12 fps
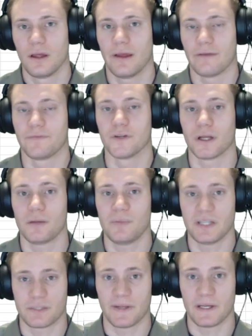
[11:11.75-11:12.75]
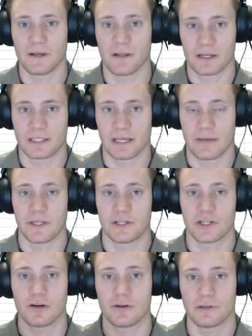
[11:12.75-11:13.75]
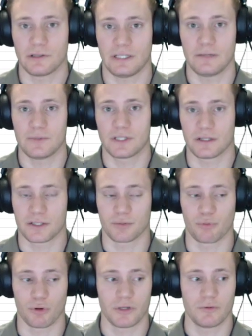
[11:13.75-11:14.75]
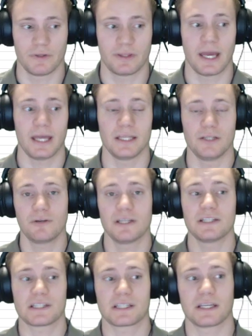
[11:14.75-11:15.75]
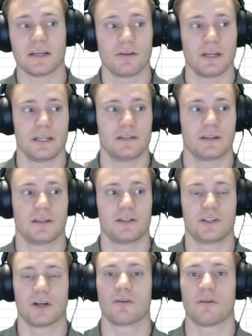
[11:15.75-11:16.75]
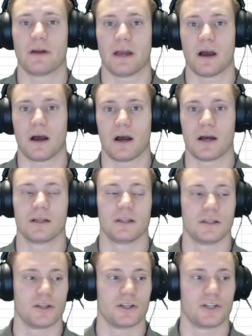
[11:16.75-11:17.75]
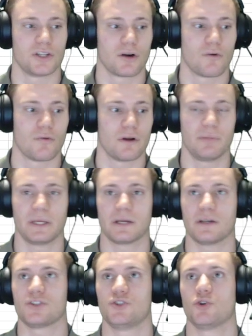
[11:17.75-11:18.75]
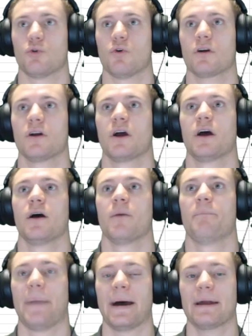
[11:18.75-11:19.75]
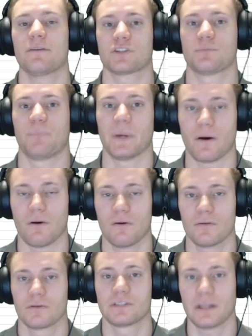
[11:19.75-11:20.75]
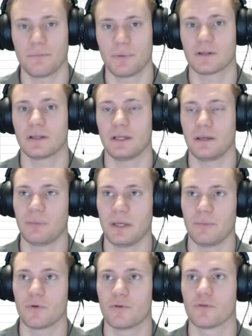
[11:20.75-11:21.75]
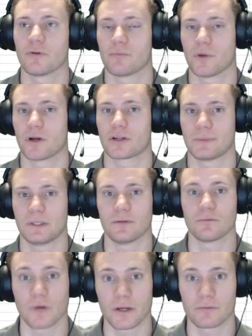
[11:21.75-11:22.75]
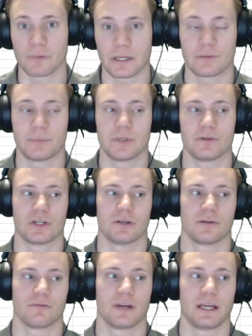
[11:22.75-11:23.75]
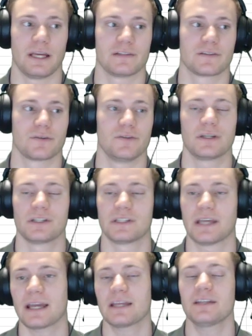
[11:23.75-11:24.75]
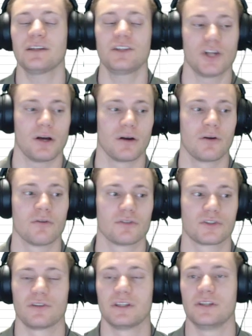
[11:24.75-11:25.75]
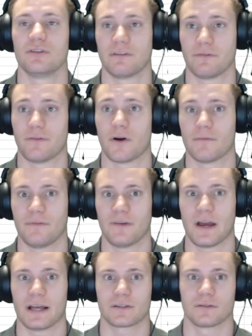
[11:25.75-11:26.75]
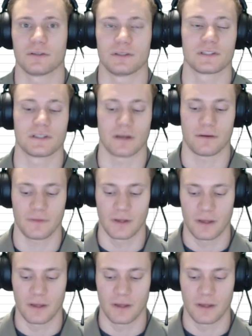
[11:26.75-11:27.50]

if you're going to be spending a lot of time in the jungle and your team is going to support you with that, you can skill into the jungle one because your battle spell, typically people who run marksman run retribution, right? And so you can tech into jungle so that you can farm faster and stuff.